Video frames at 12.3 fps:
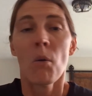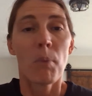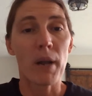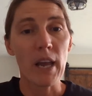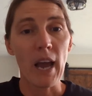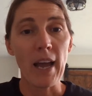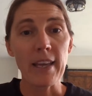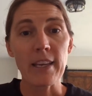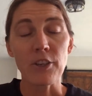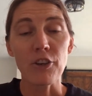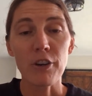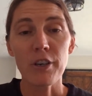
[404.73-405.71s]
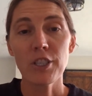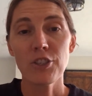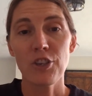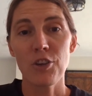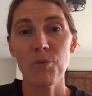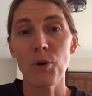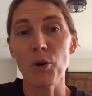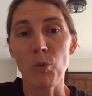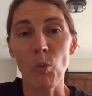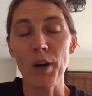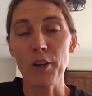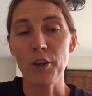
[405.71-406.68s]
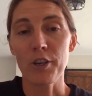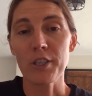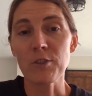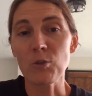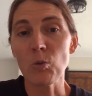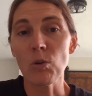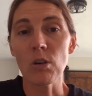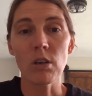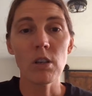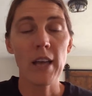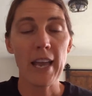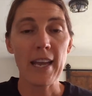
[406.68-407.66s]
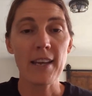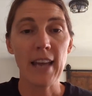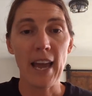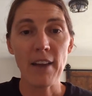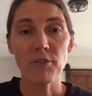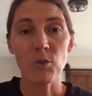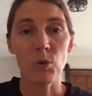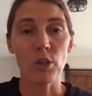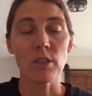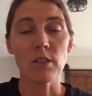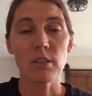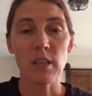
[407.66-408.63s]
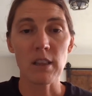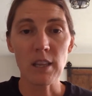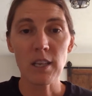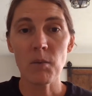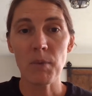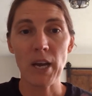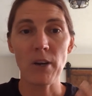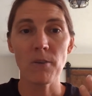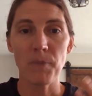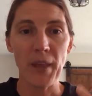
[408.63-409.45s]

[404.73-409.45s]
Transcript: But I encourage you both while you're in school and afterwards to think about,